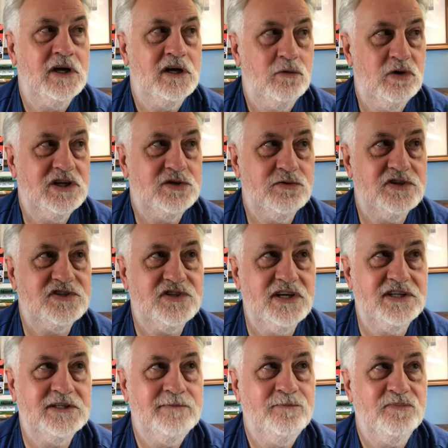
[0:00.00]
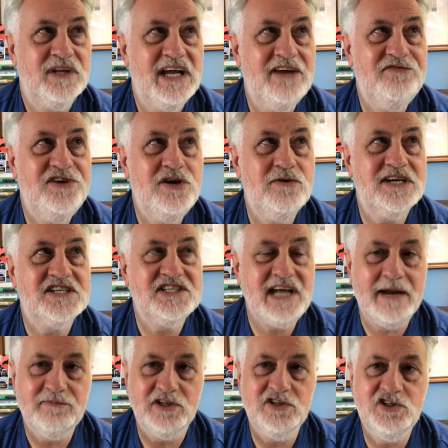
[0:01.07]
which was that if you
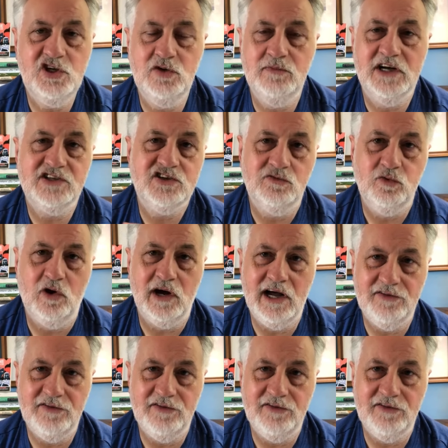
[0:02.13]
accepted too much of what